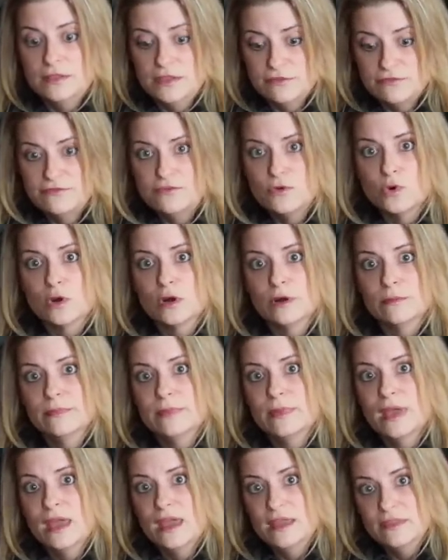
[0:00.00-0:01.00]
the
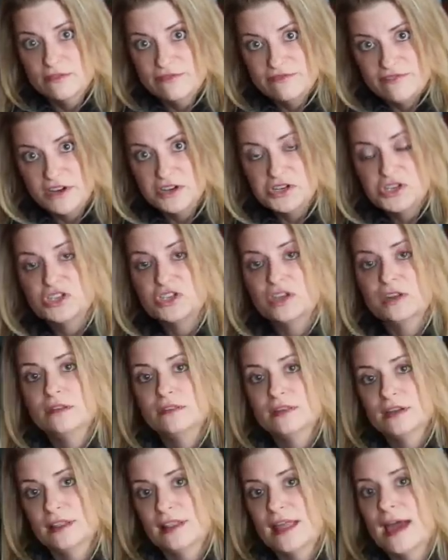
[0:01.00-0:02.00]
form and the
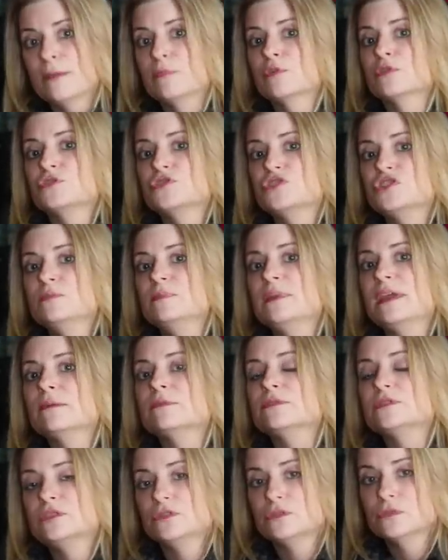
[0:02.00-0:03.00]
function that a Labrador should be
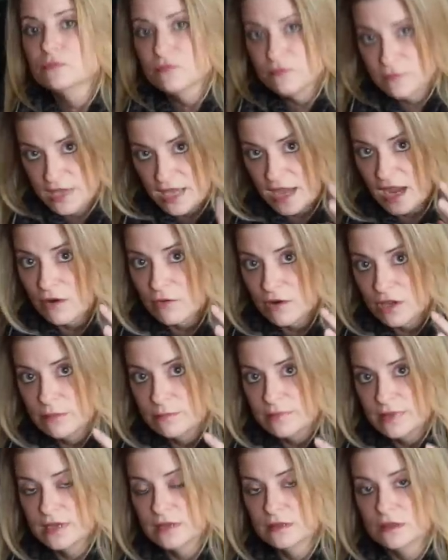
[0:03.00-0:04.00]
able to carry
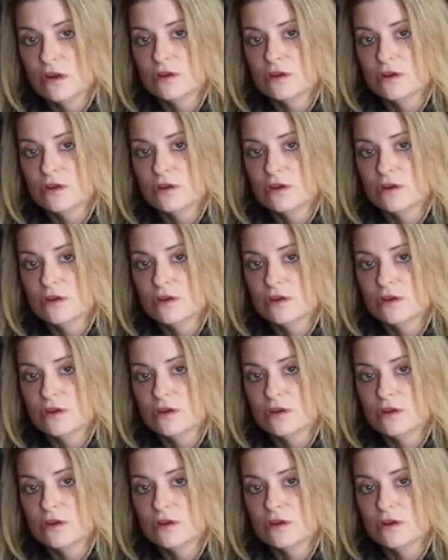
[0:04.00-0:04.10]
a big,